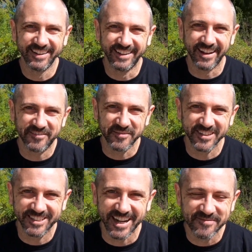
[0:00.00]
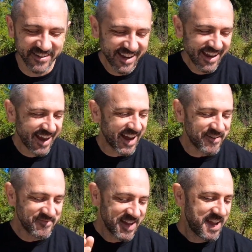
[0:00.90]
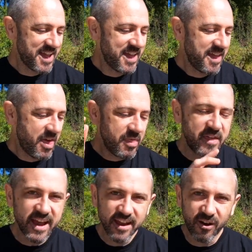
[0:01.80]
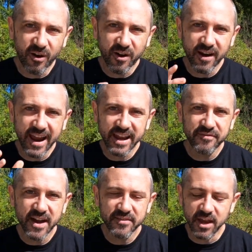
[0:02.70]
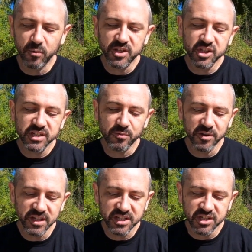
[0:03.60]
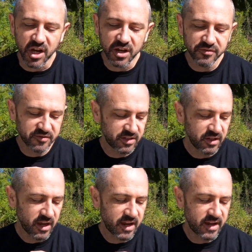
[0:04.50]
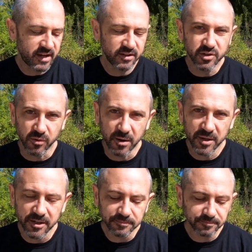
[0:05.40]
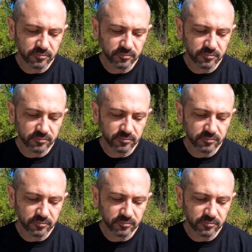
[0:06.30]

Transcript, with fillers: not from a shop. Um, they are 85A, which is a really soft uh, durometer.